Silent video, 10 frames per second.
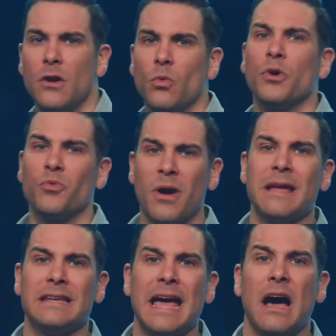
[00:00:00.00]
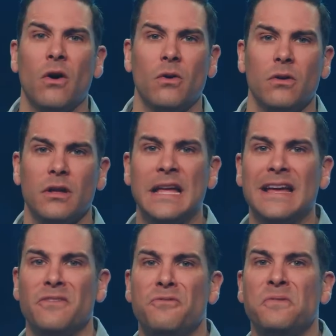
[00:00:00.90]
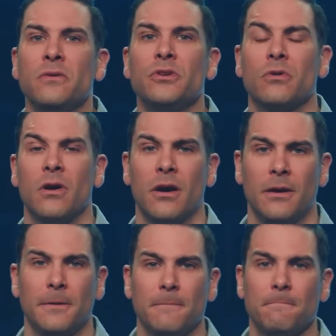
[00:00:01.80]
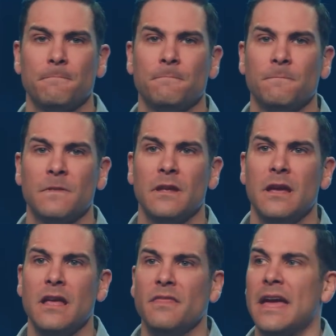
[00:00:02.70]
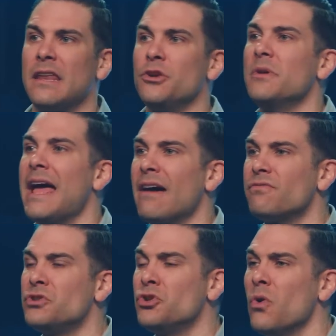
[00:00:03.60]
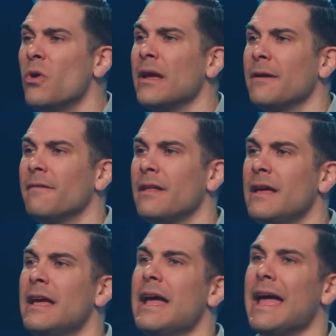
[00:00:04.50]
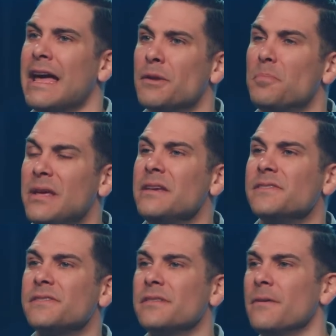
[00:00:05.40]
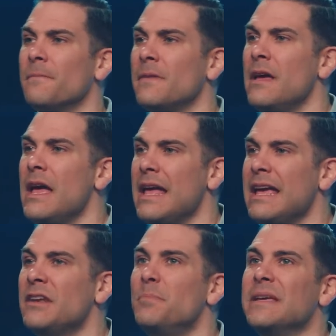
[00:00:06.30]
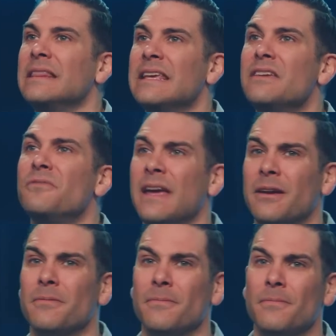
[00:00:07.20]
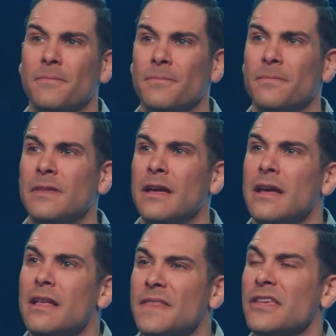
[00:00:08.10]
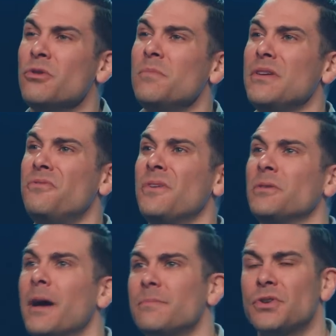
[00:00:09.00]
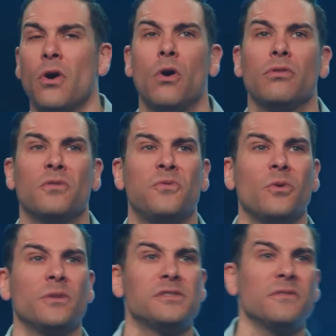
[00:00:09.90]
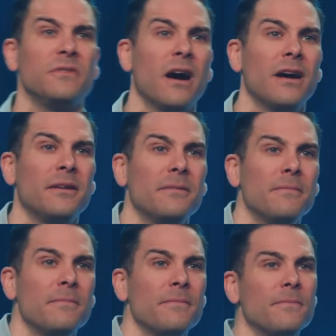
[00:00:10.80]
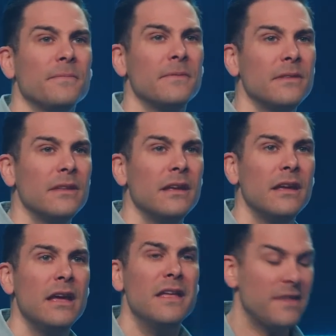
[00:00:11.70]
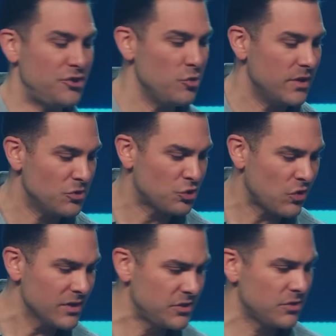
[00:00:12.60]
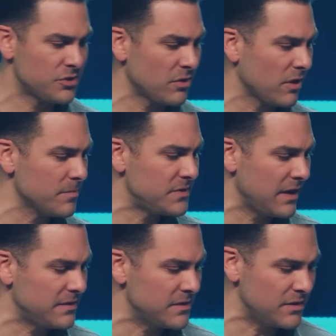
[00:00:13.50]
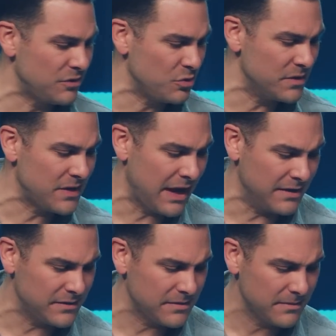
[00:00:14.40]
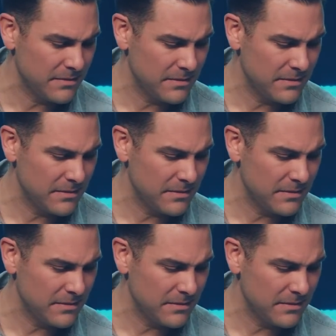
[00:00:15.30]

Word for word: would right now fill your heart, that you would have joy and peace in believing, that you would be filled up to all the fullness of God, that you would entrust your circumstances into his hands